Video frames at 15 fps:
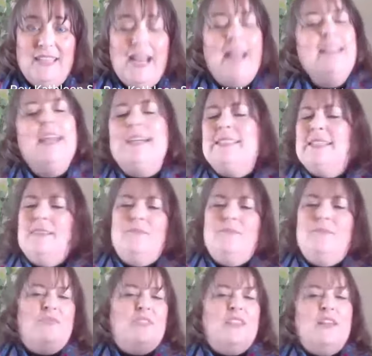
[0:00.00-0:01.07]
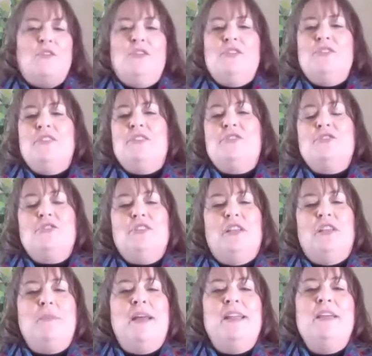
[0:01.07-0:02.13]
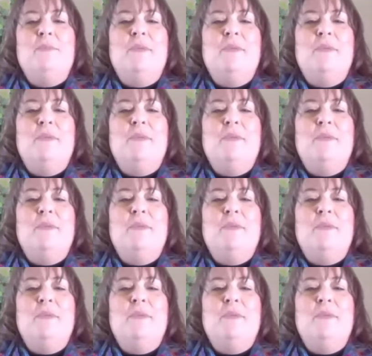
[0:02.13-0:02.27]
And yes, there's certainly many